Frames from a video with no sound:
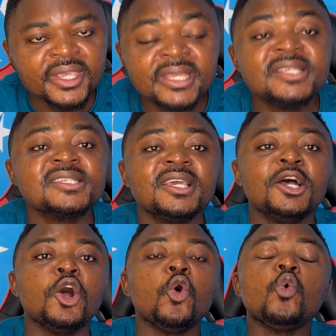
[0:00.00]
is
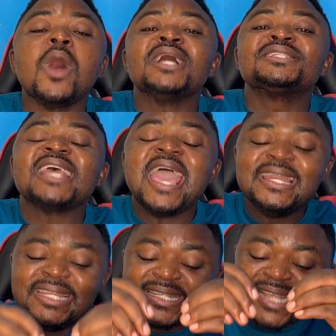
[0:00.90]
once
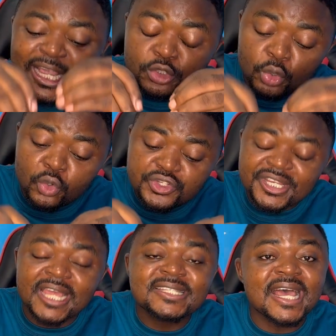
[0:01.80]
any technology
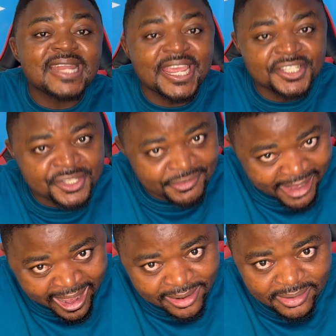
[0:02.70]
enter
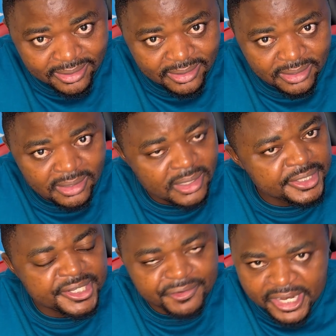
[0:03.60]
Nigeria,
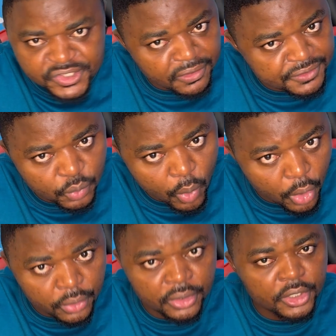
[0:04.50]
the rest of the
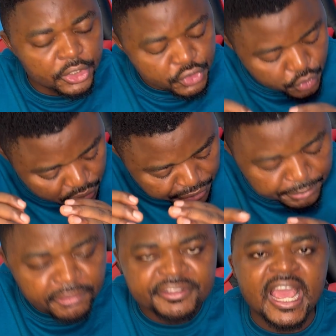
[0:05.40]
world should
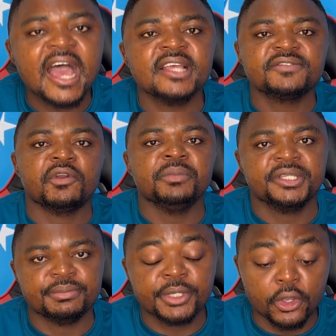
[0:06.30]
remove their hands from
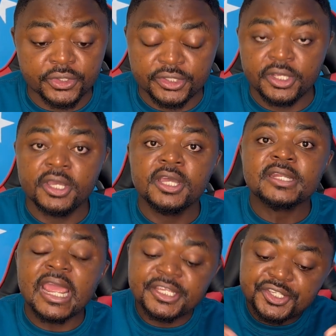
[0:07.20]
it, because
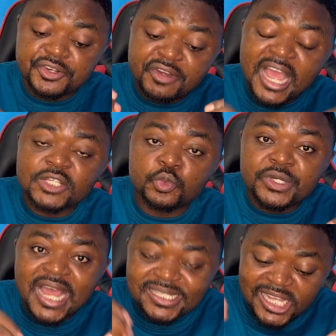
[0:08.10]
Nigerians will
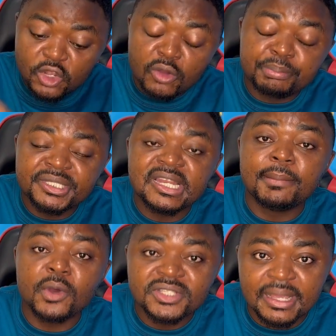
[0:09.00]
now start competing
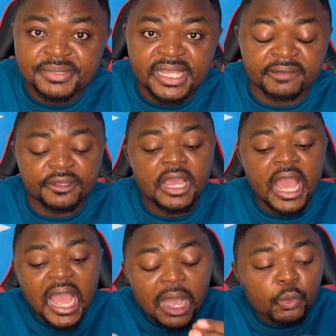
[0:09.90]
amongst themselves.
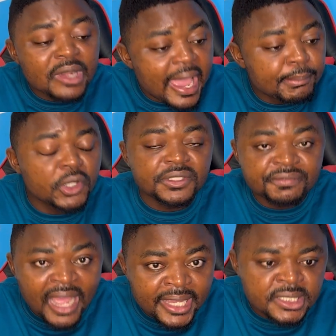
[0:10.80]
How will I
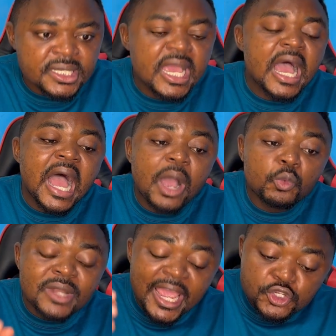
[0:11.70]
modify it? How
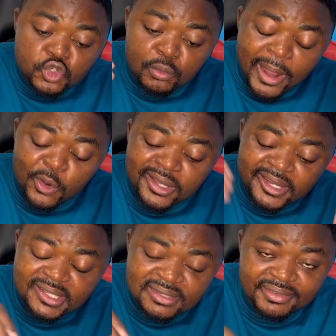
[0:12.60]
will I show my own
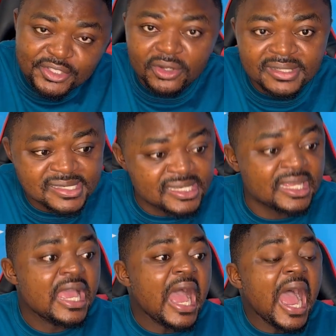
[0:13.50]
creativity on this
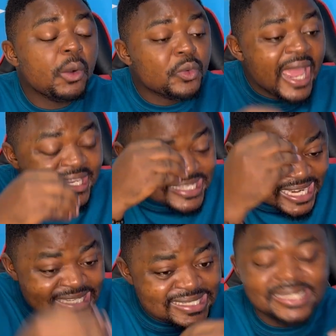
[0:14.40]
thing? How will I
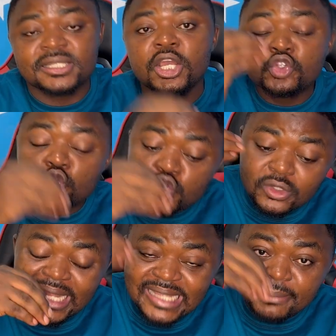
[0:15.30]
change it to show
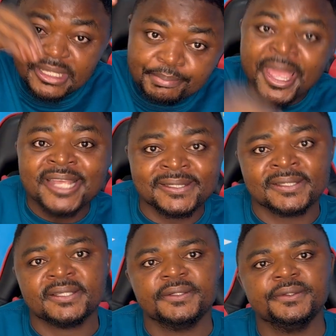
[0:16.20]
that I'm the
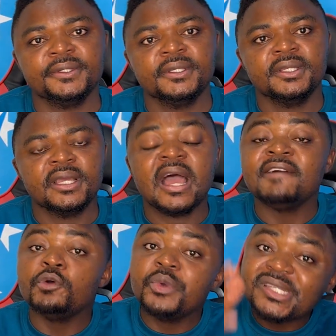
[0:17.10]
best?
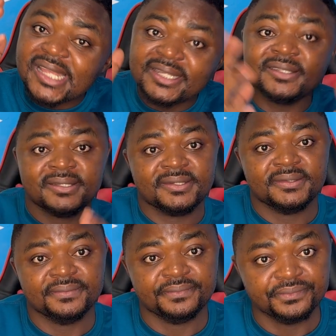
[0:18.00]
I've always said this.
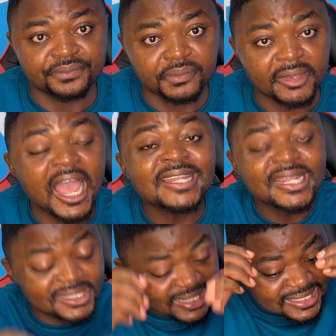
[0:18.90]
And
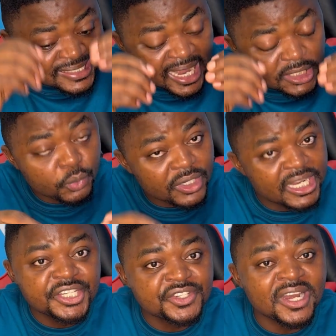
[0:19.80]
that is exactly what
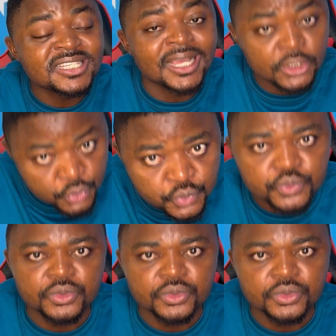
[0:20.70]
Nigerians can do.